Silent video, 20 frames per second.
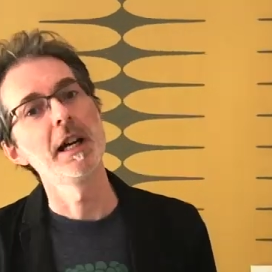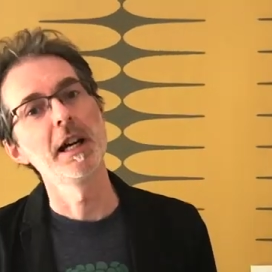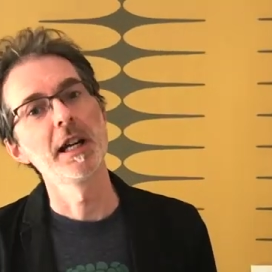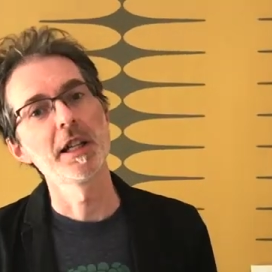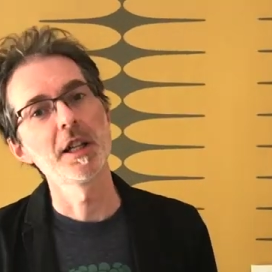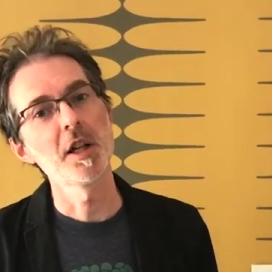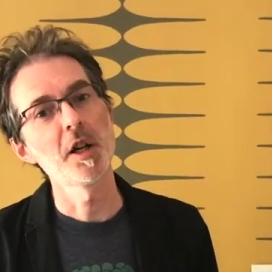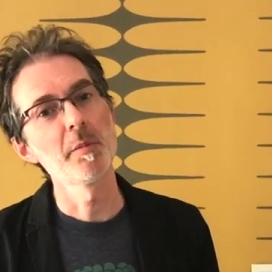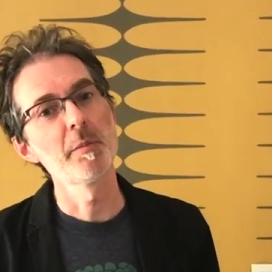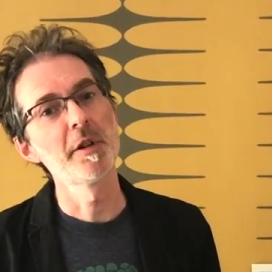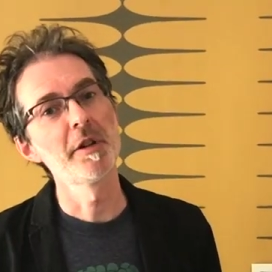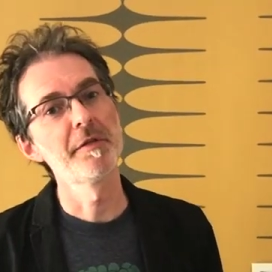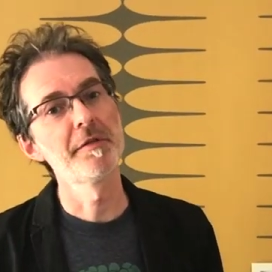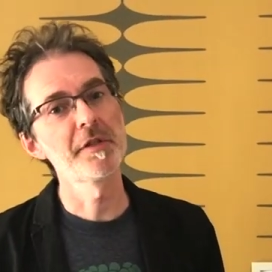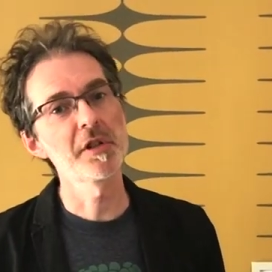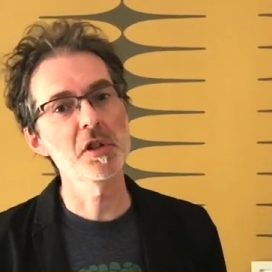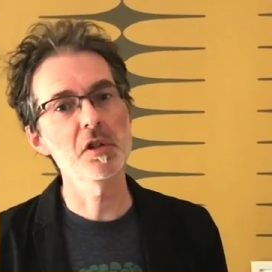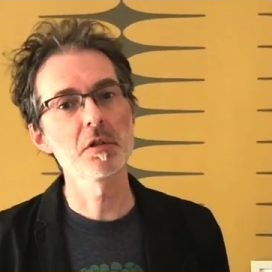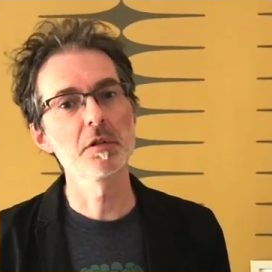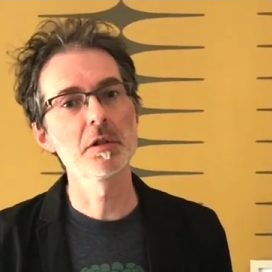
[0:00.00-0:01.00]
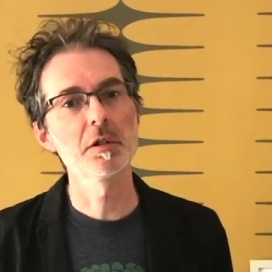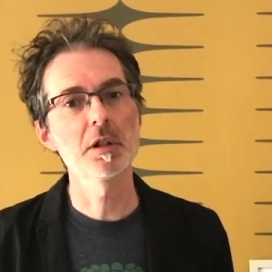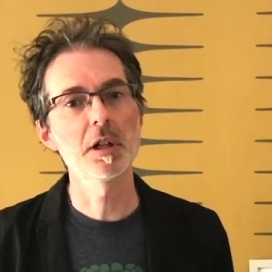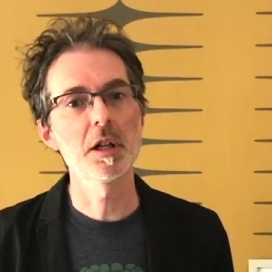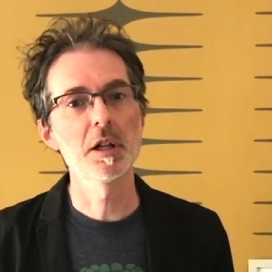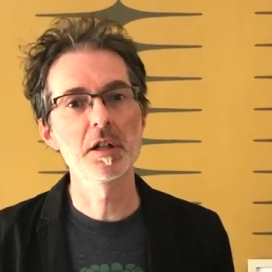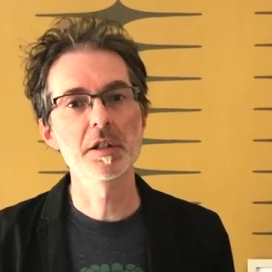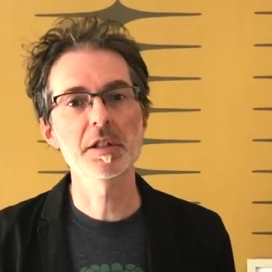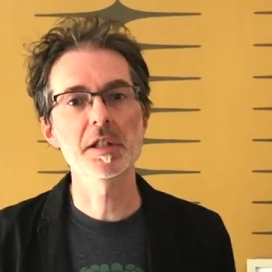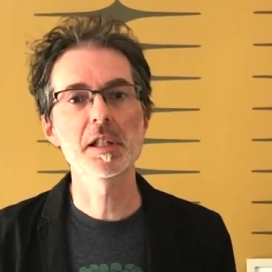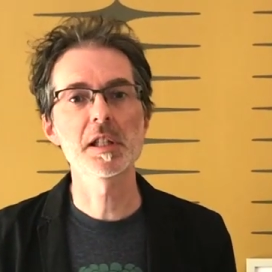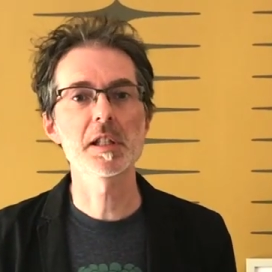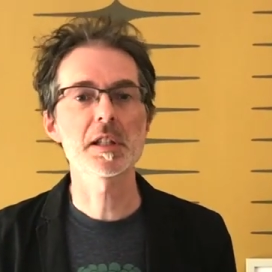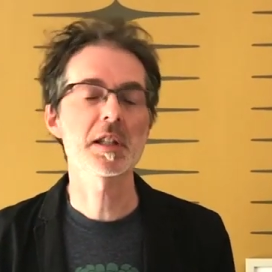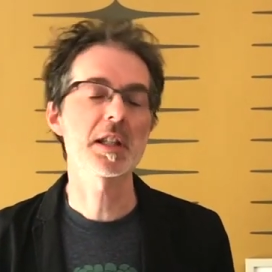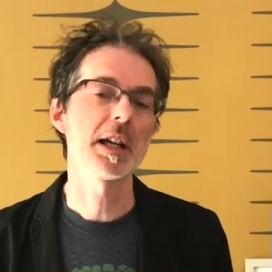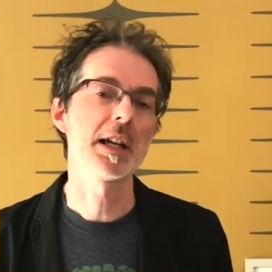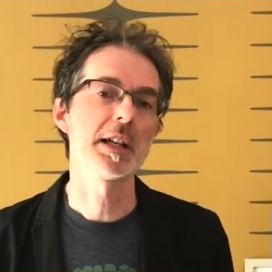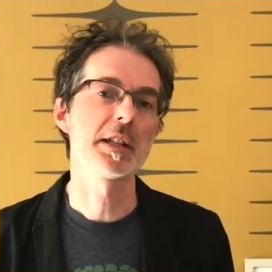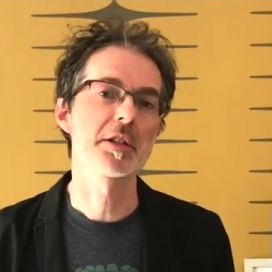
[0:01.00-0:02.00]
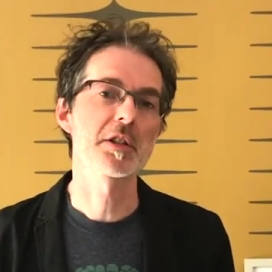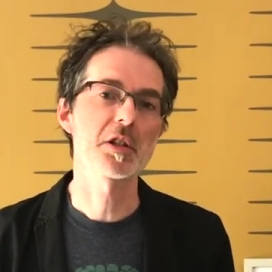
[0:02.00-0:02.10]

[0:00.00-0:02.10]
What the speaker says: and I'm a visual artist and